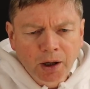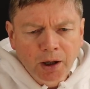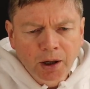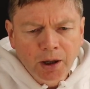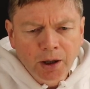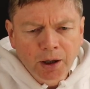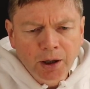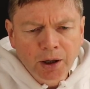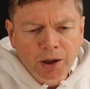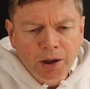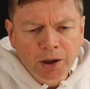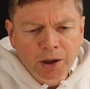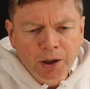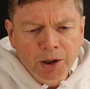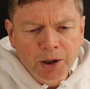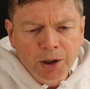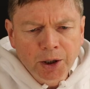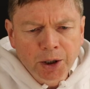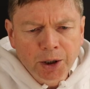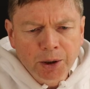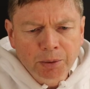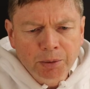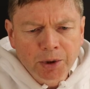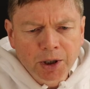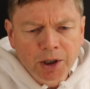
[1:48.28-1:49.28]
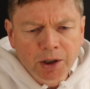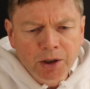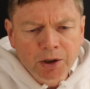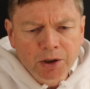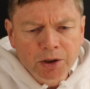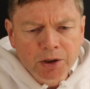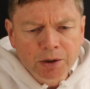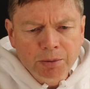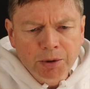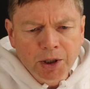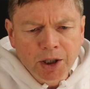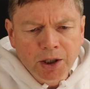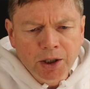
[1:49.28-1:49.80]
Hear me and
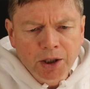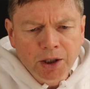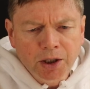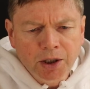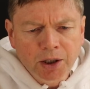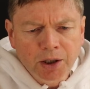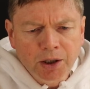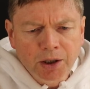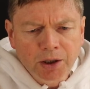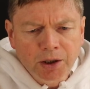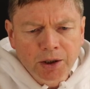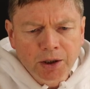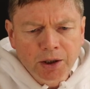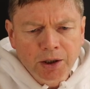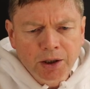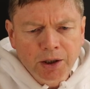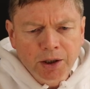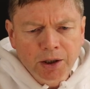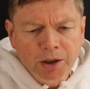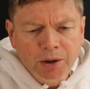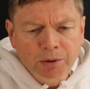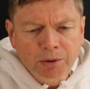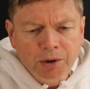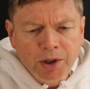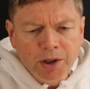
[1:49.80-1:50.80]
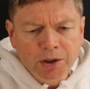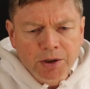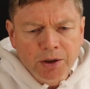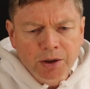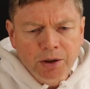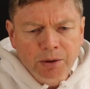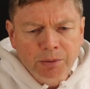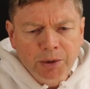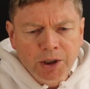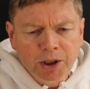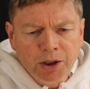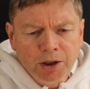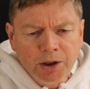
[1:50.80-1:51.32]
speedily
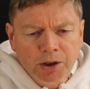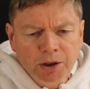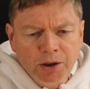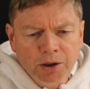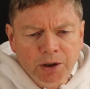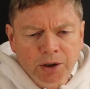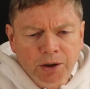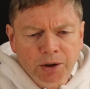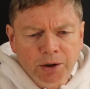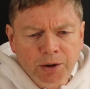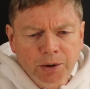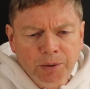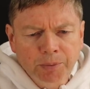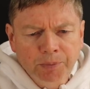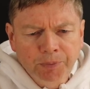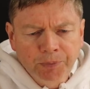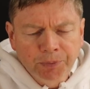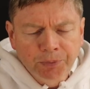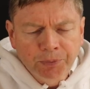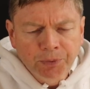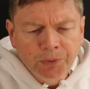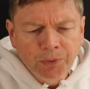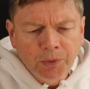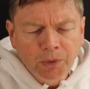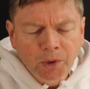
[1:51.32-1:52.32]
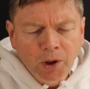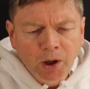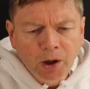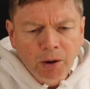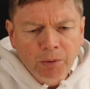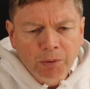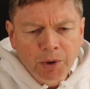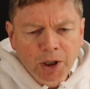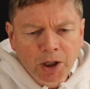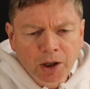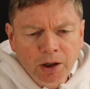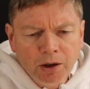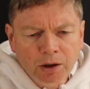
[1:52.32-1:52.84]
rescue me.
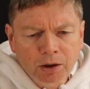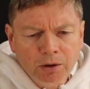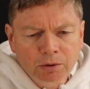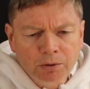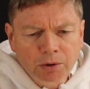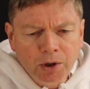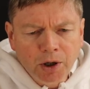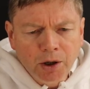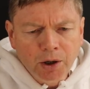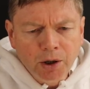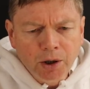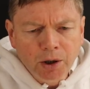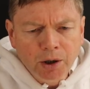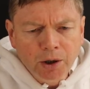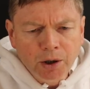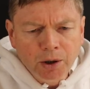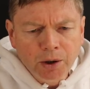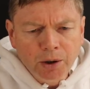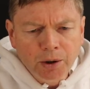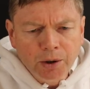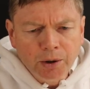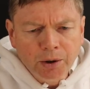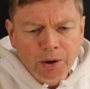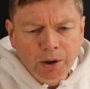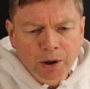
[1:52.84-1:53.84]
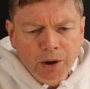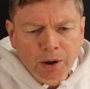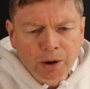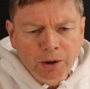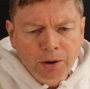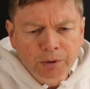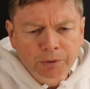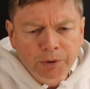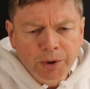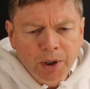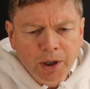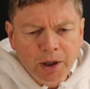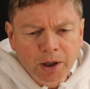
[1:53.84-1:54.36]
Be a rock
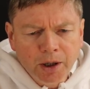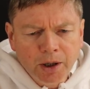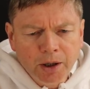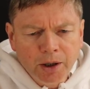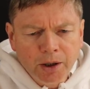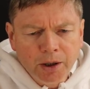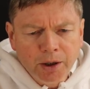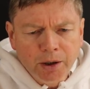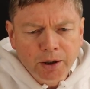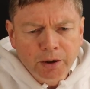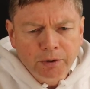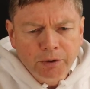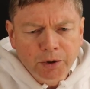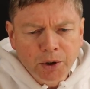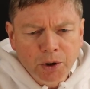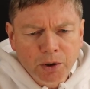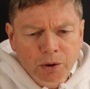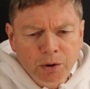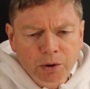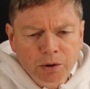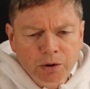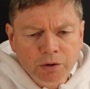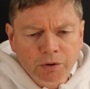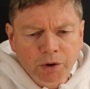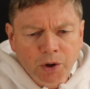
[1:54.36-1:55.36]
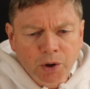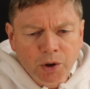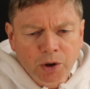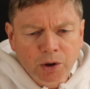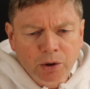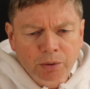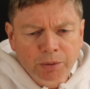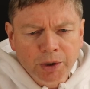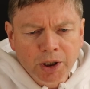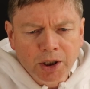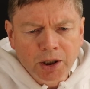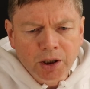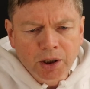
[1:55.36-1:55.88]
of refuge for
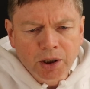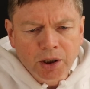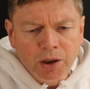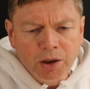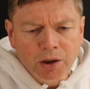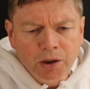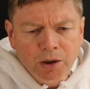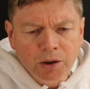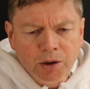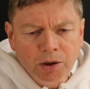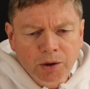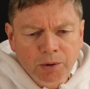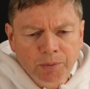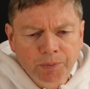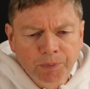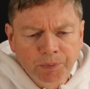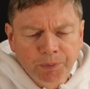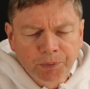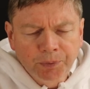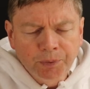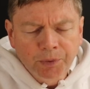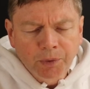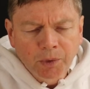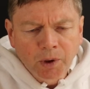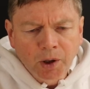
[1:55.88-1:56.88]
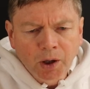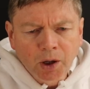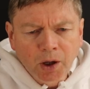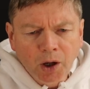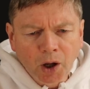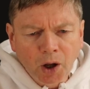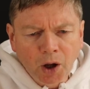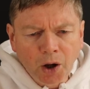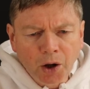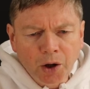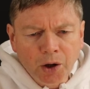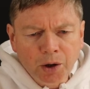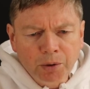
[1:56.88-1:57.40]
me.
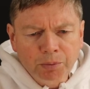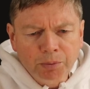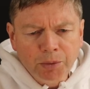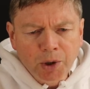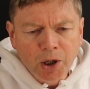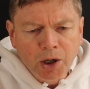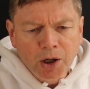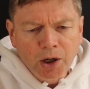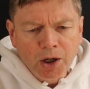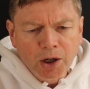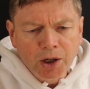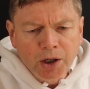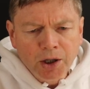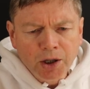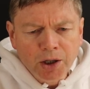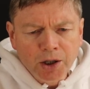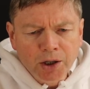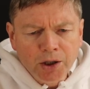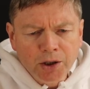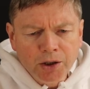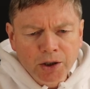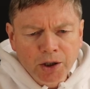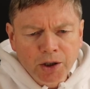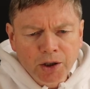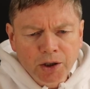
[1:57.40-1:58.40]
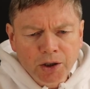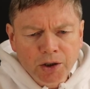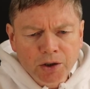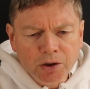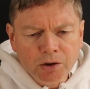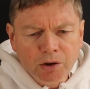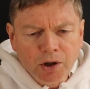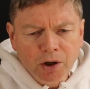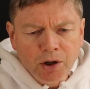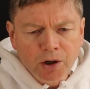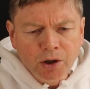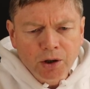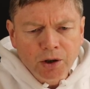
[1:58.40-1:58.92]
A mighty
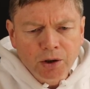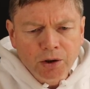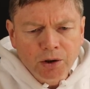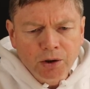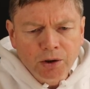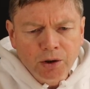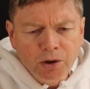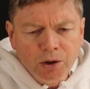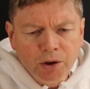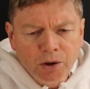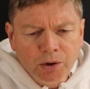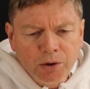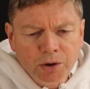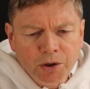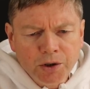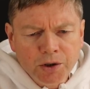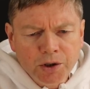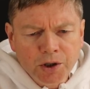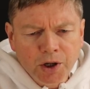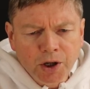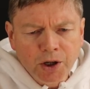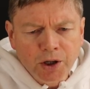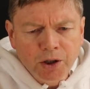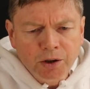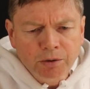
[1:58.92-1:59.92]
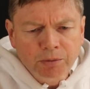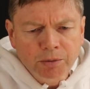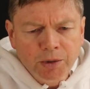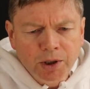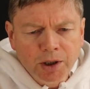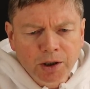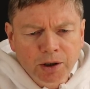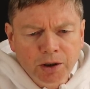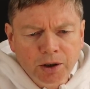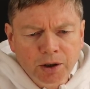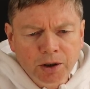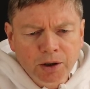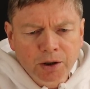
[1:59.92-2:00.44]
stronghold to save
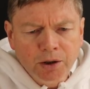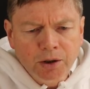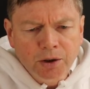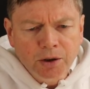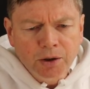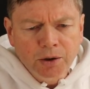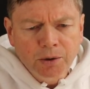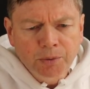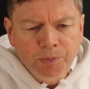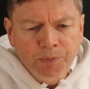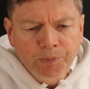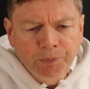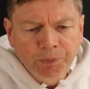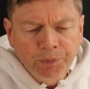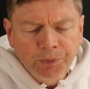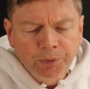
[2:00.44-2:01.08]
me.